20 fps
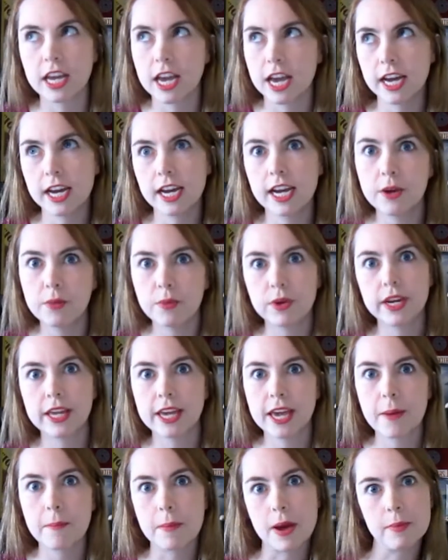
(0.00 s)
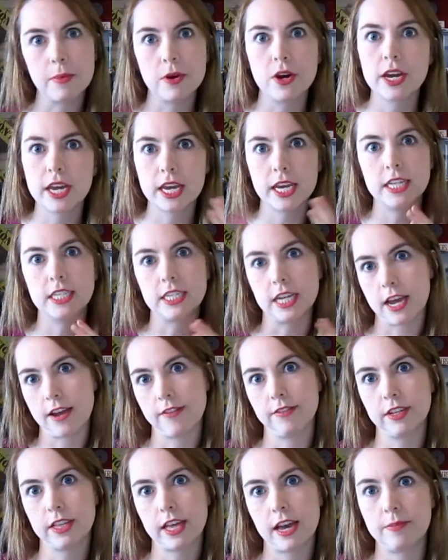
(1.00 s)
I want to get my book into
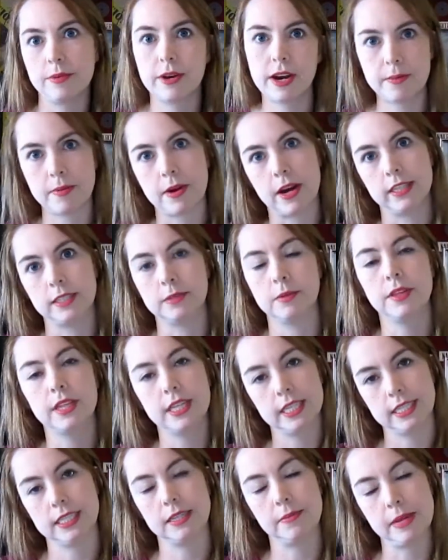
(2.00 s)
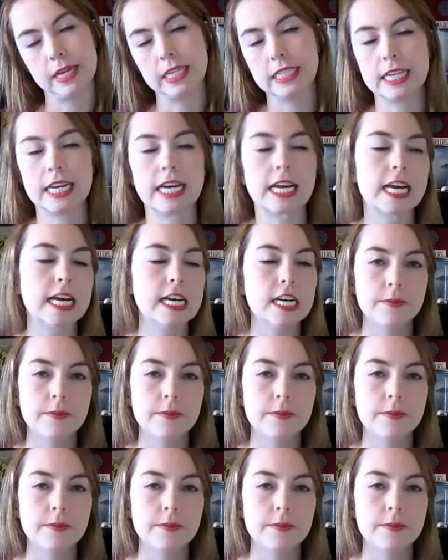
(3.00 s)
every library possible. This is amazing.